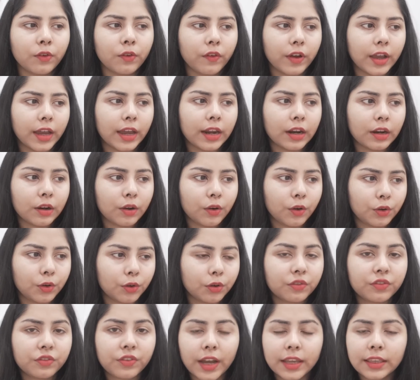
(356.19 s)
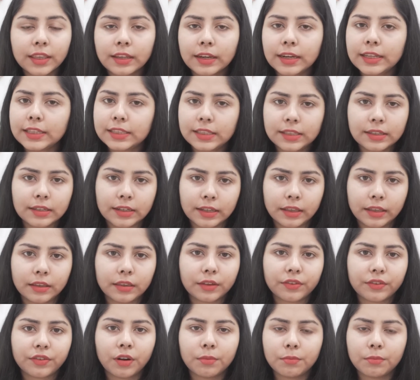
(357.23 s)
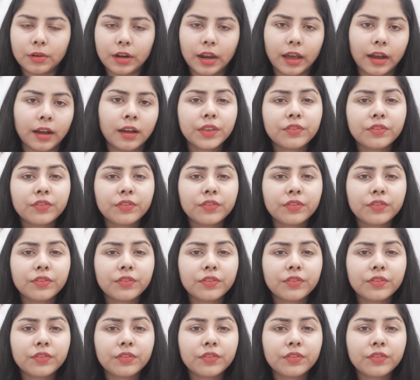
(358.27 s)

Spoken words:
where we don't find glycerin in the formula.